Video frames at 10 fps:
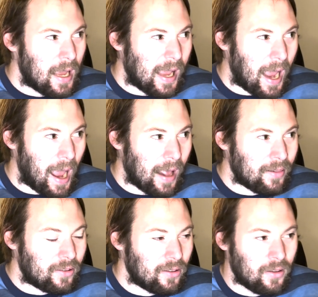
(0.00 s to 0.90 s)

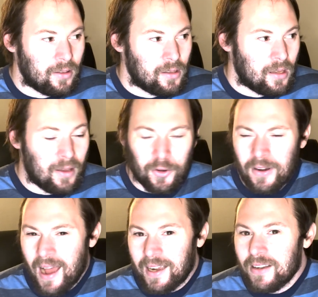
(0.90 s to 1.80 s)
And if you're
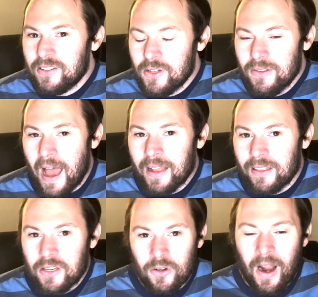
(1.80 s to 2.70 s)
not going to do that,
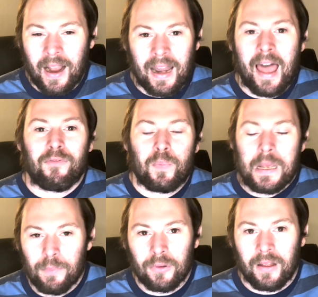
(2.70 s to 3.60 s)
then you're not going to have
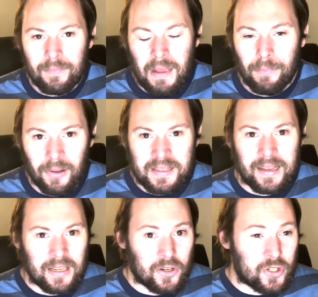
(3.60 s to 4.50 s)
people
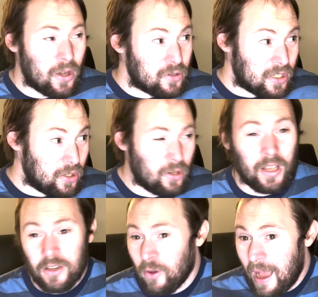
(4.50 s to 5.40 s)
attending your shows, and
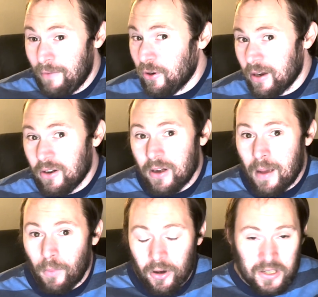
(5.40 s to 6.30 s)
you'll have your
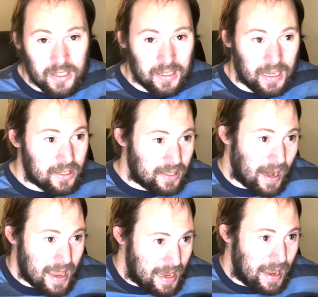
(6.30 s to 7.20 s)
internet marks and geeks that
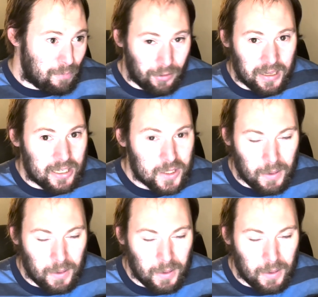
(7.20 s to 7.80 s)
I can't please